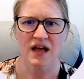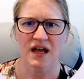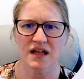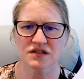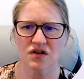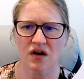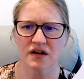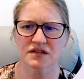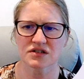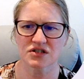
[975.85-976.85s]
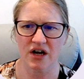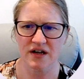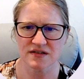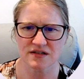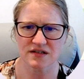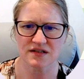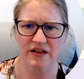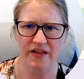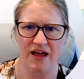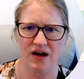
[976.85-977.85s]
It's not just the
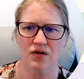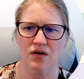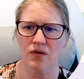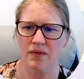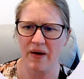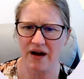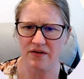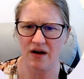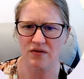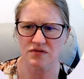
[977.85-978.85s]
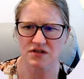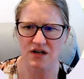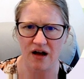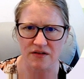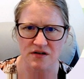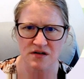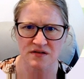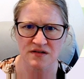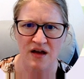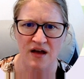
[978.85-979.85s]
layout or the background colors.